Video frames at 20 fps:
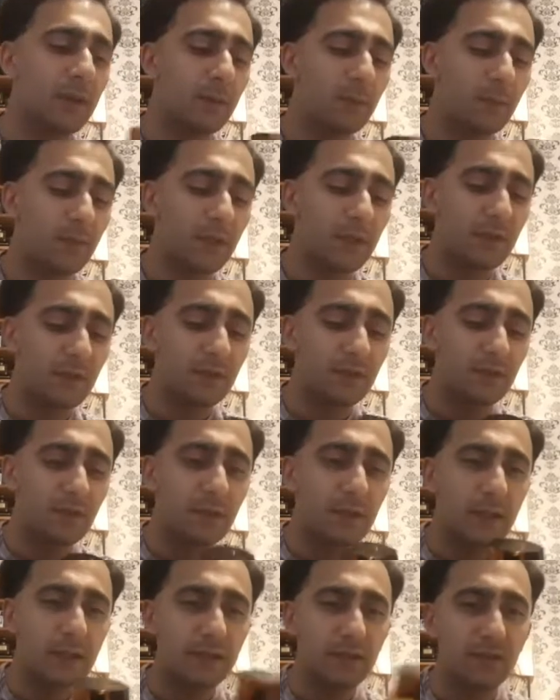because you
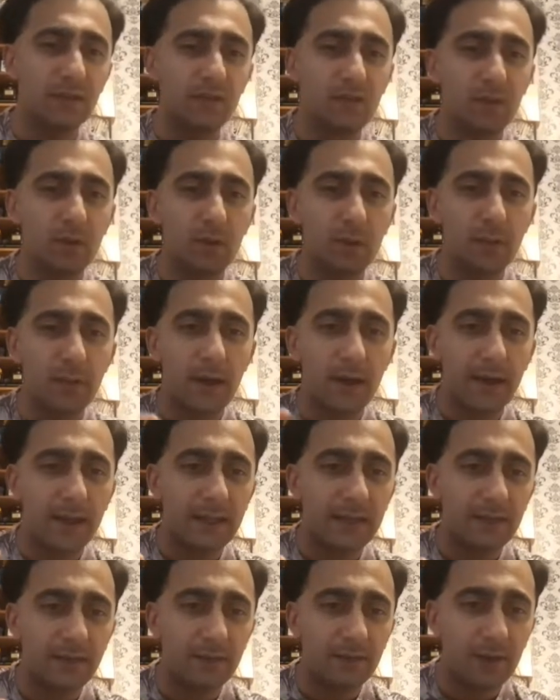get this for about
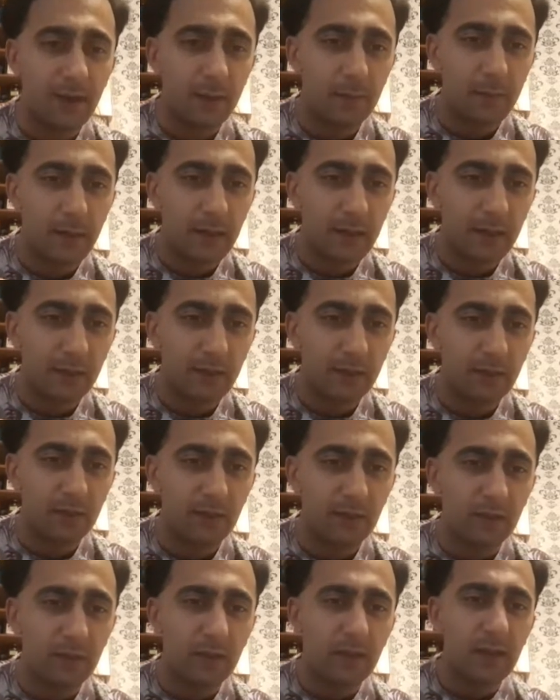£85,
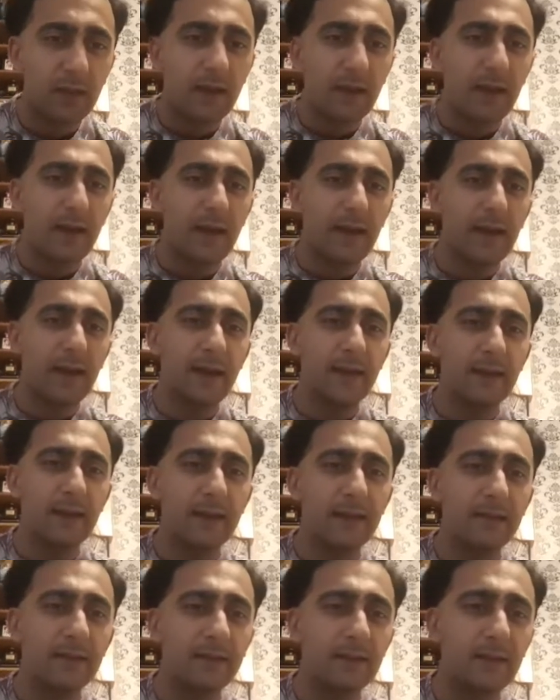
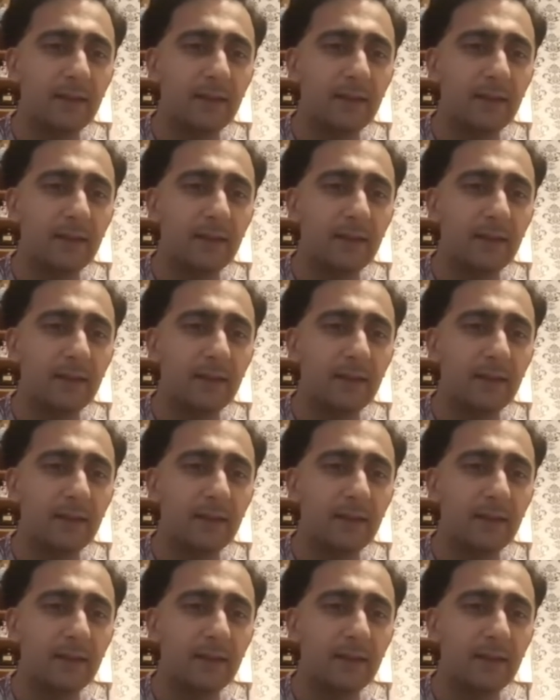and